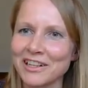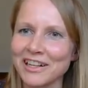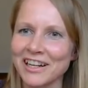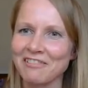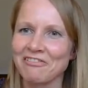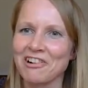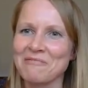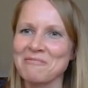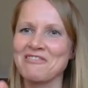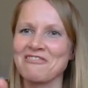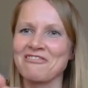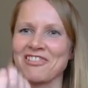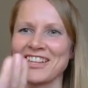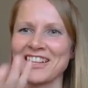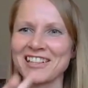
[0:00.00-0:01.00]
pouring from
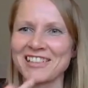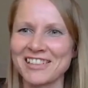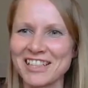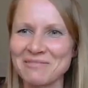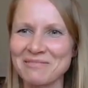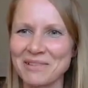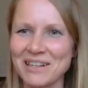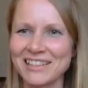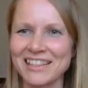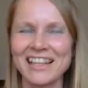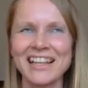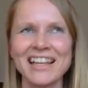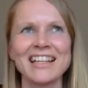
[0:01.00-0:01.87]
your fingers, but